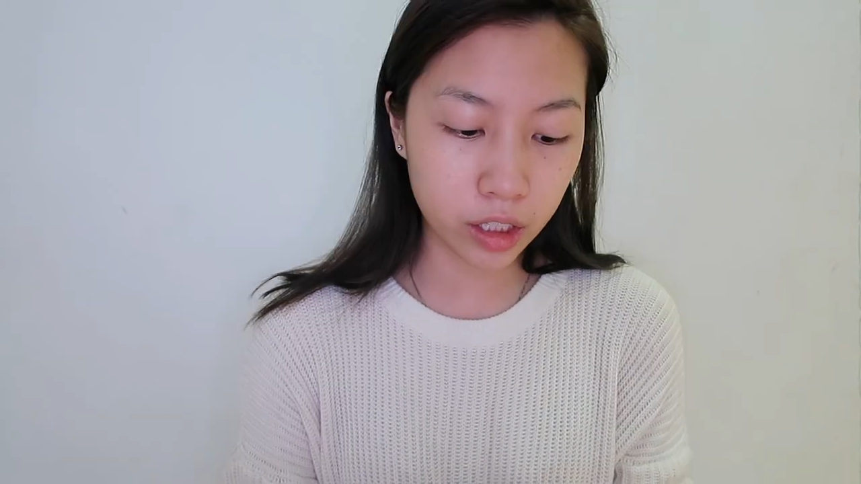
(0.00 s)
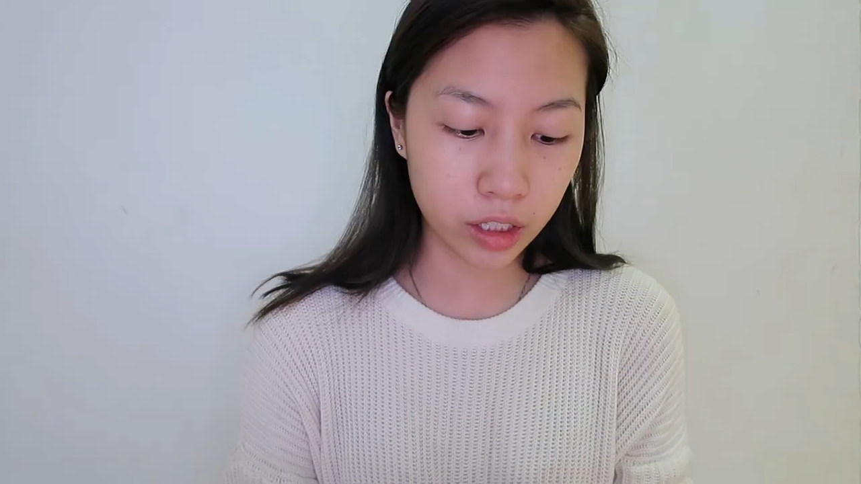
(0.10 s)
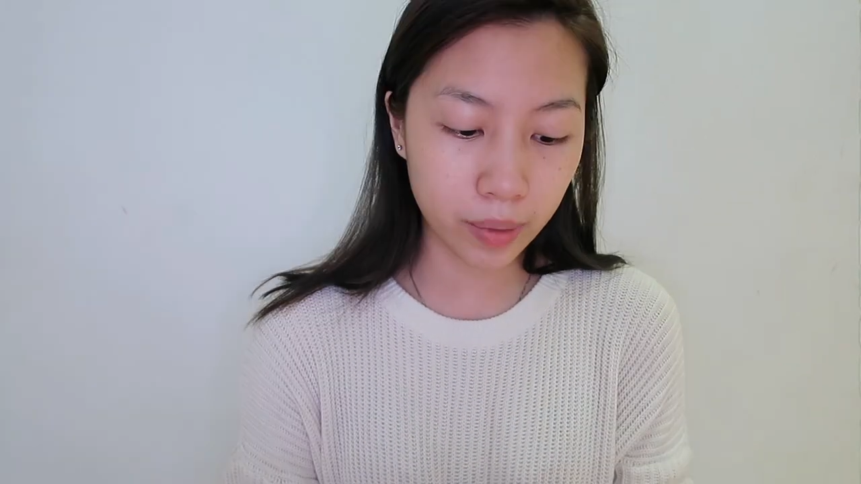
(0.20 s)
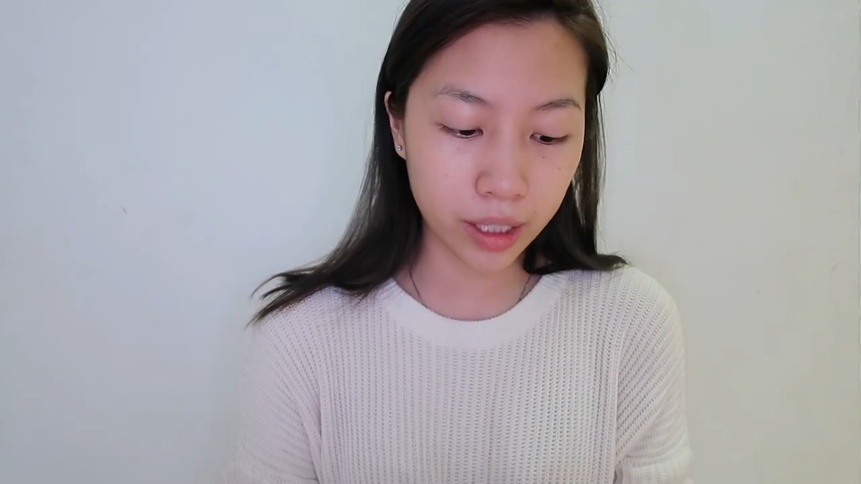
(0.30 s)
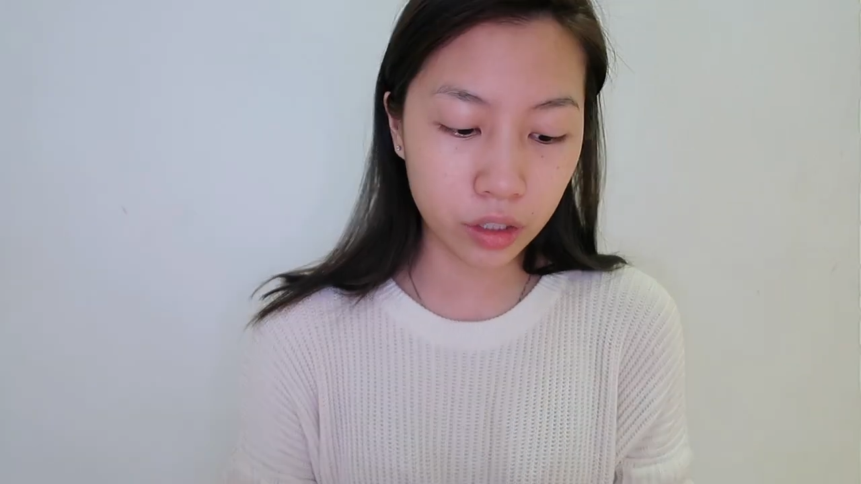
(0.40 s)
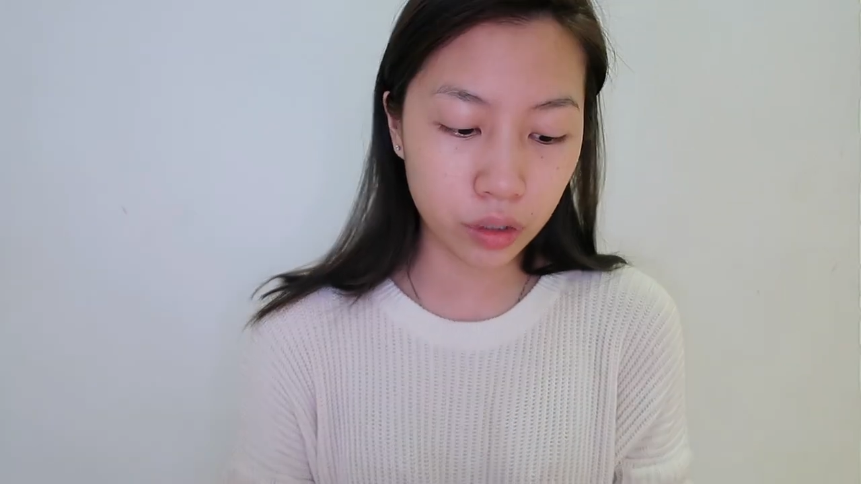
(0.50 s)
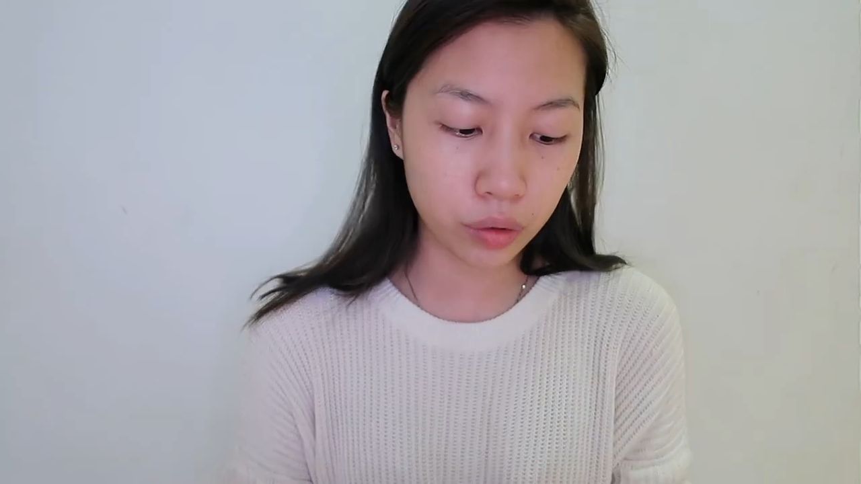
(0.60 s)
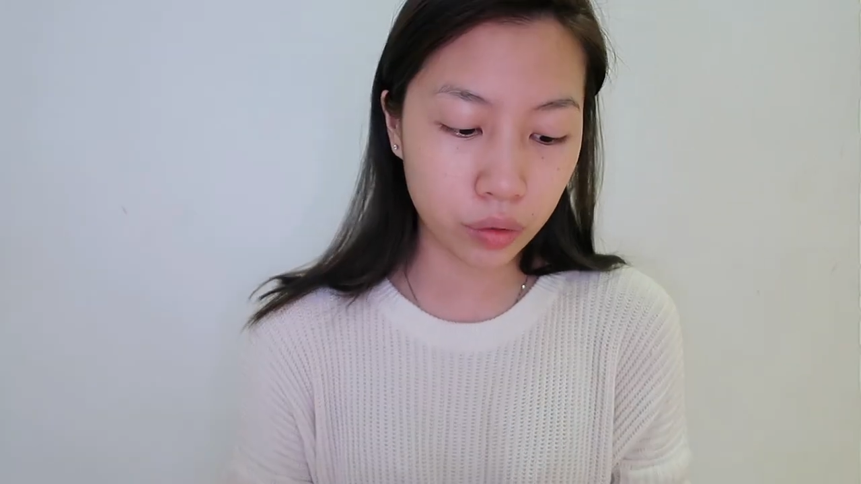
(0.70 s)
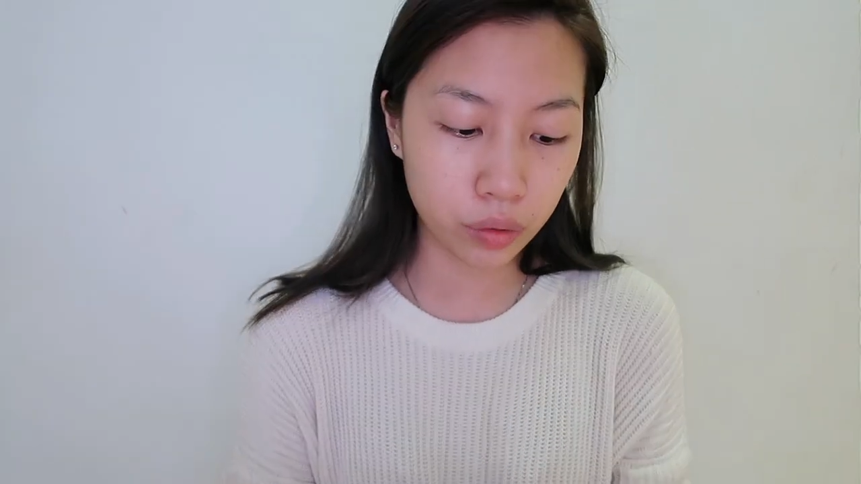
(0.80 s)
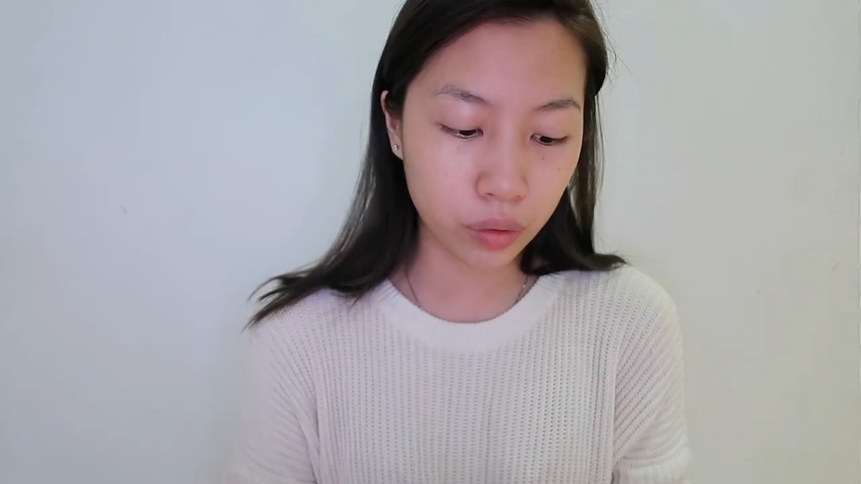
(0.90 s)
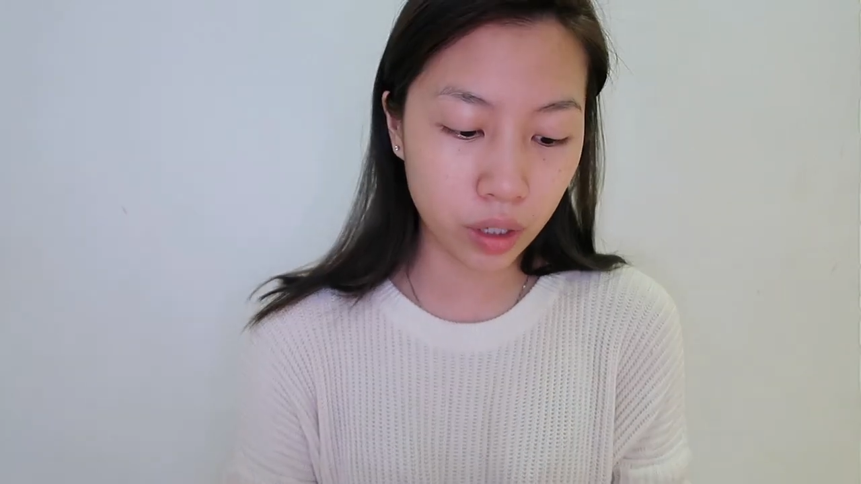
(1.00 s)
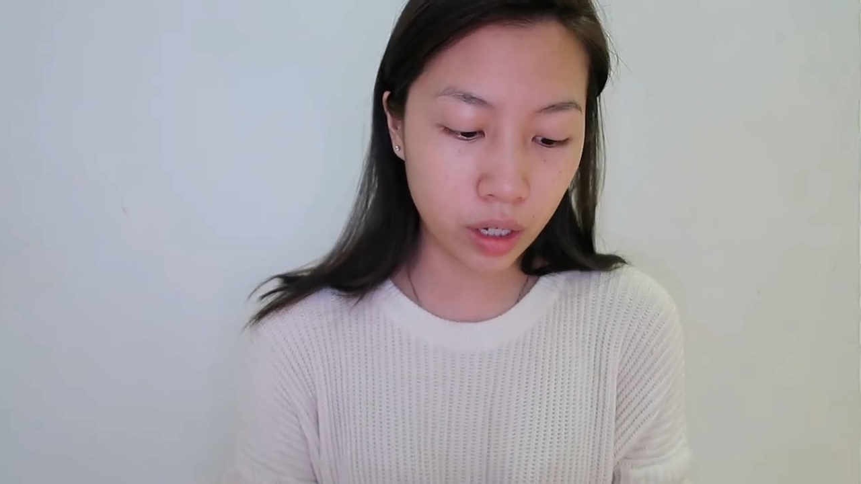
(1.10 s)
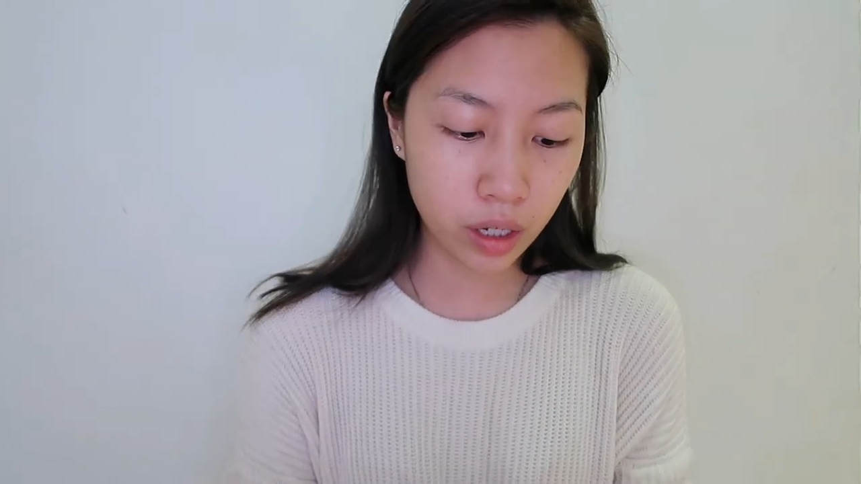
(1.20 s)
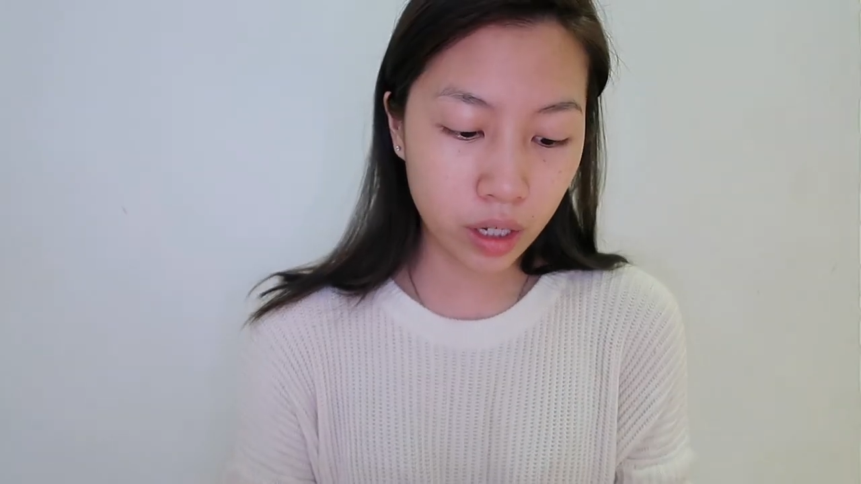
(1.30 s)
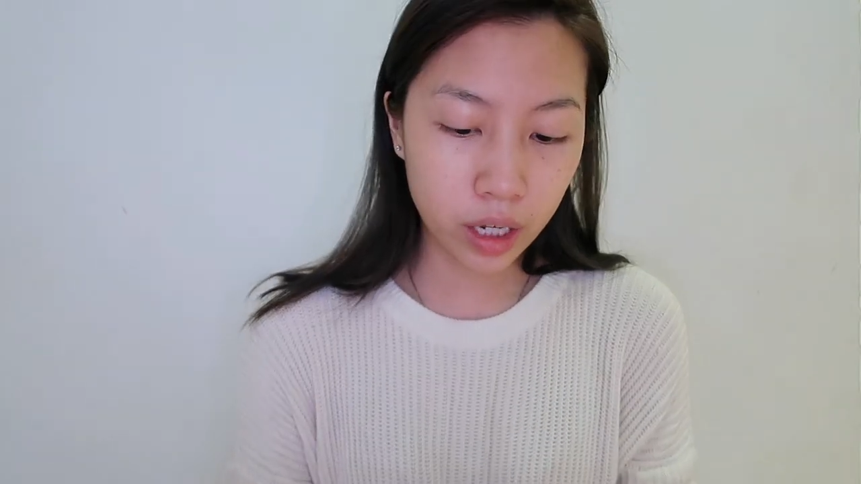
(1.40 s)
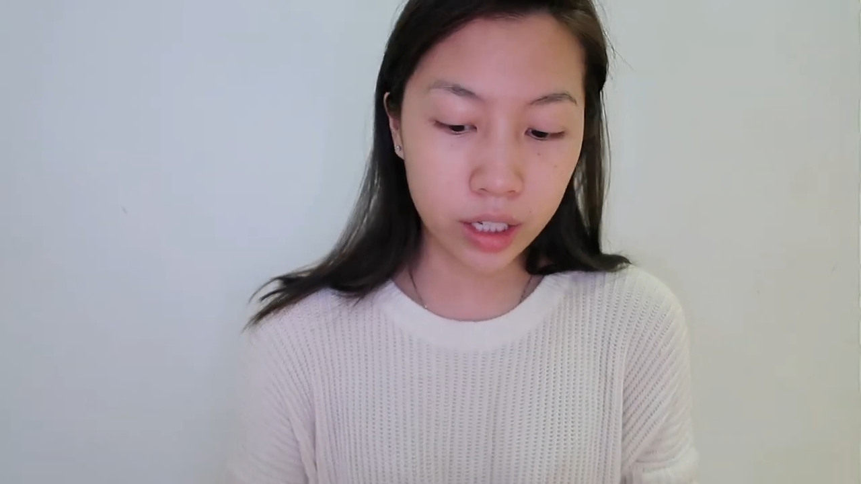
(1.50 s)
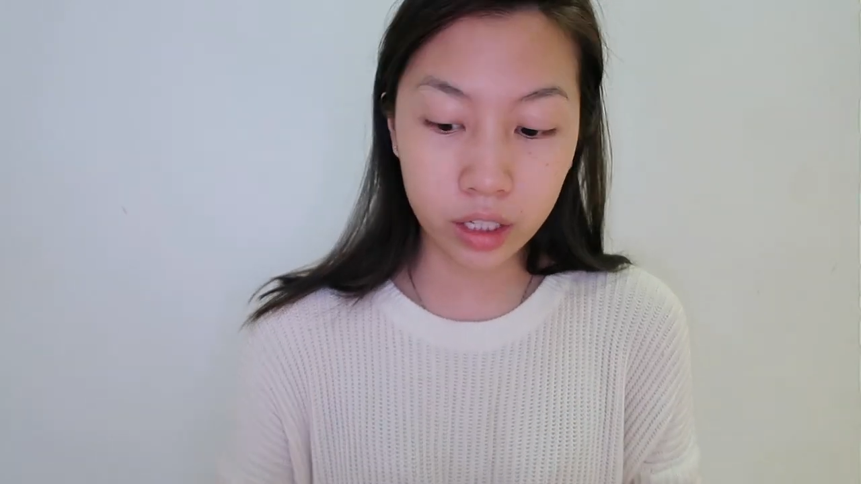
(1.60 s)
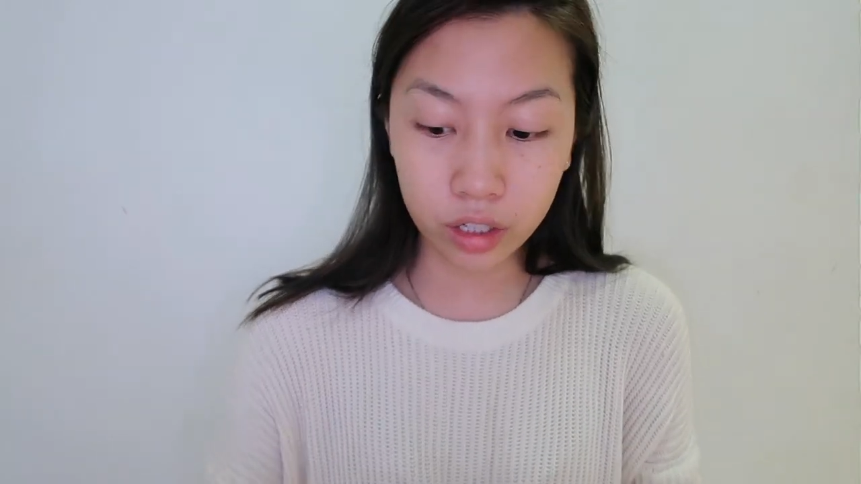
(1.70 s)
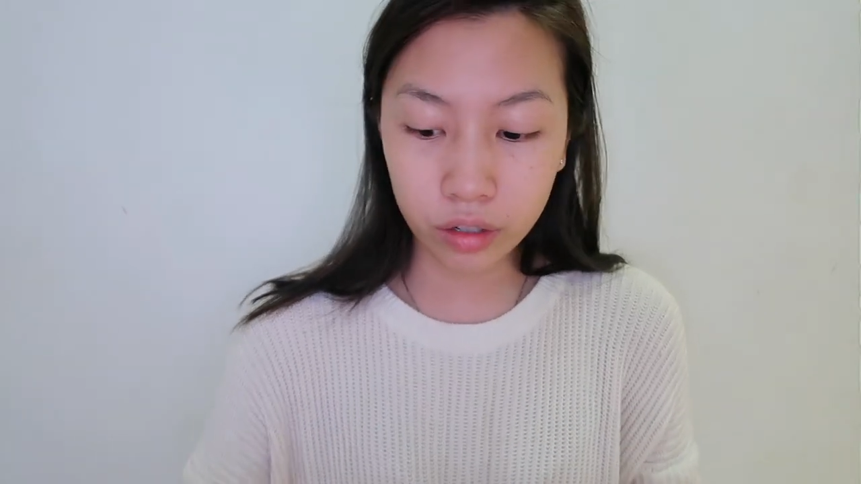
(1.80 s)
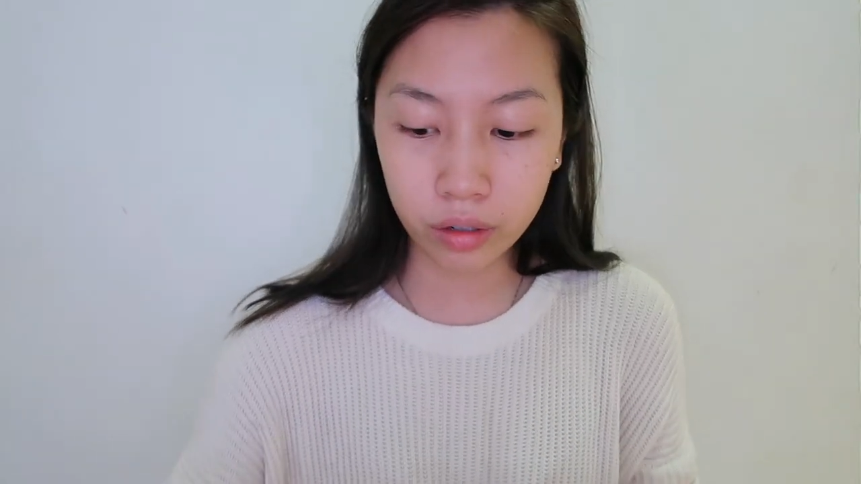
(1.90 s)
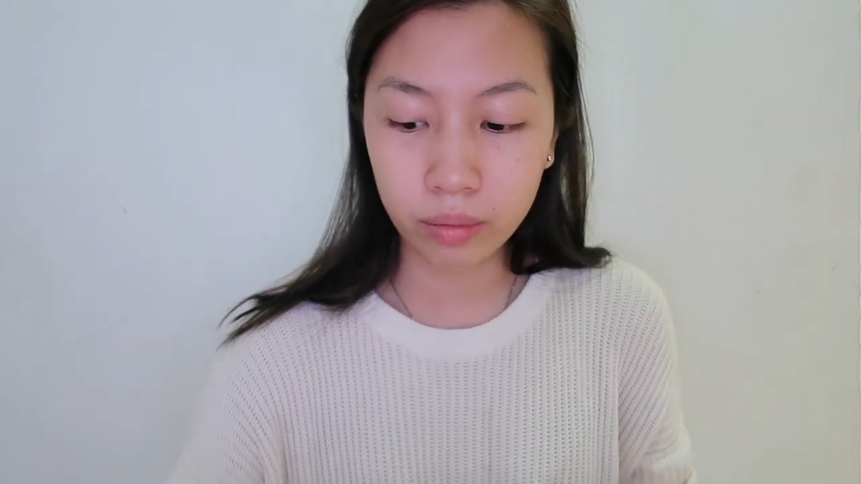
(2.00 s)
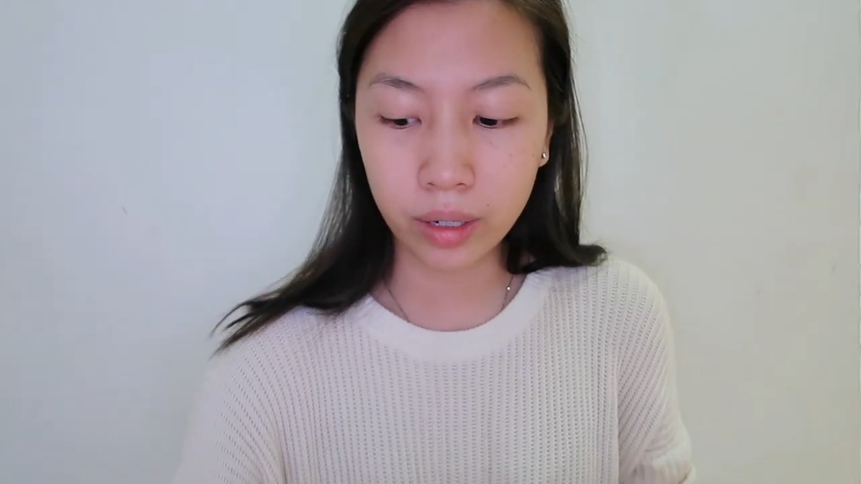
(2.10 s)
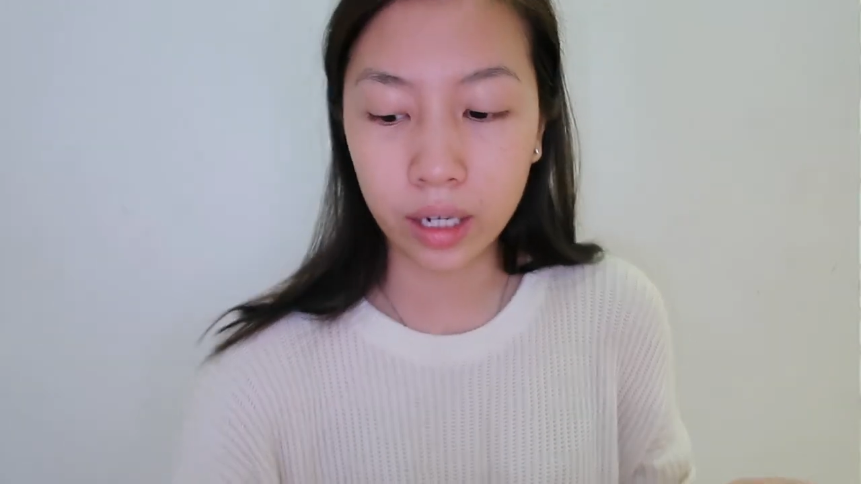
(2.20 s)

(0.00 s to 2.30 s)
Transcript: it's a serum